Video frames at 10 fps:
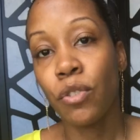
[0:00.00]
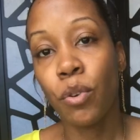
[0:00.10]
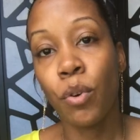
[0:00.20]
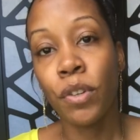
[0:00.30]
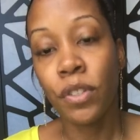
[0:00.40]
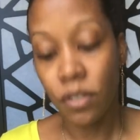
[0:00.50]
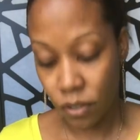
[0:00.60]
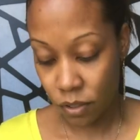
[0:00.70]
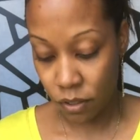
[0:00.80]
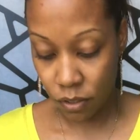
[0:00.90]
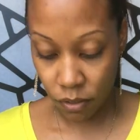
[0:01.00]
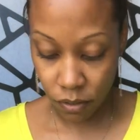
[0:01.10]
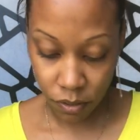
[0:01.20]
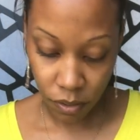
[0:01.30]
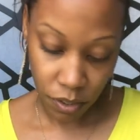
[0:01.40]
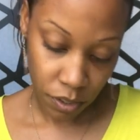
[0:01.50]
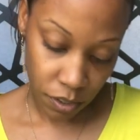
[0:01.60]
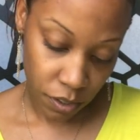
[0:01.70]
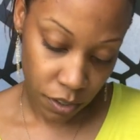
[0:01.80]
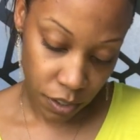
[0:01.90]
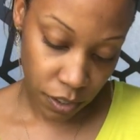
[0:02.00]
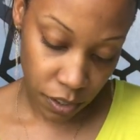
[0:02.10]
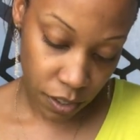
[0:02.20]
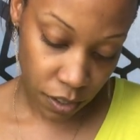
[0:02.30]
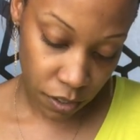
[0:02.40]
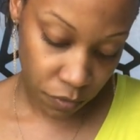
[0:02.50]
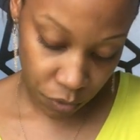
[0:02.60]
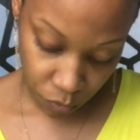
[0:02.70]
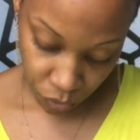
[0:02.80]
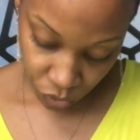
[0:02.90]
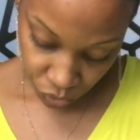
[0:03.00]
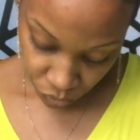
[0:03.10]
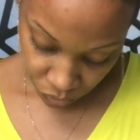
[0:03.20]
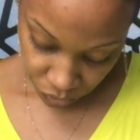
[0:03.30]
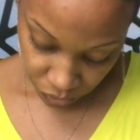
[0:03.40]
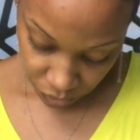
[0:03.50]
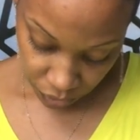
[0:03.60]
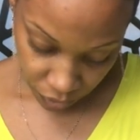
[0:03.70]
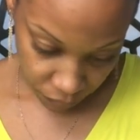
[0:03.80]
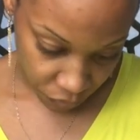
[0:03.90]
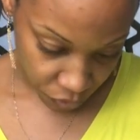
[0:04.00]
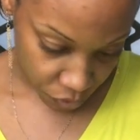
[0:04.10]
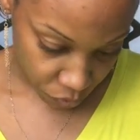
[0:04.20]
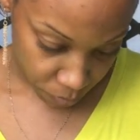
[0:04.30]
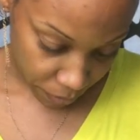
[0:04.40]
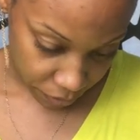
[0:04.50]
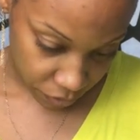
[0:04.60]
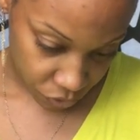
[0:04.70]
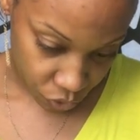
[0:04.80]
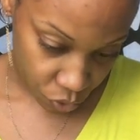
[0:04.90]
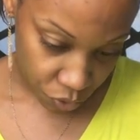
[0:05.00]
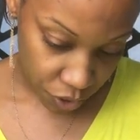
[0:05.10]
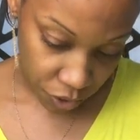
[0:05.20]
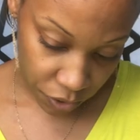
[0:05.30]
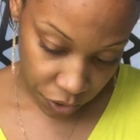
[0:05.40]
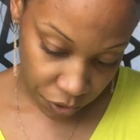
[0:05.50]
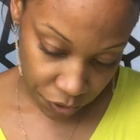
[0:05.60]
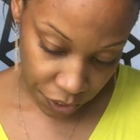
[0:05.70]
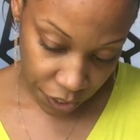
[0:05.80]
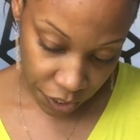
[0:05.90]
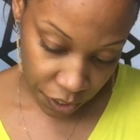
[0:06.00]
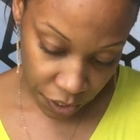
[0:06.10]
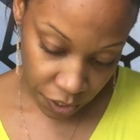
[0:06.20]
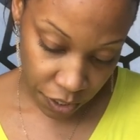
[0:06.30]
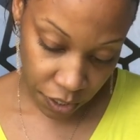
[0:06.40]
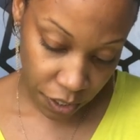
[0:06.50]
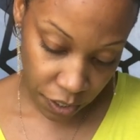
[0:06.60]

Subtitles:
Taurus and love. What do you want Taurus and love to know about this union that they're in,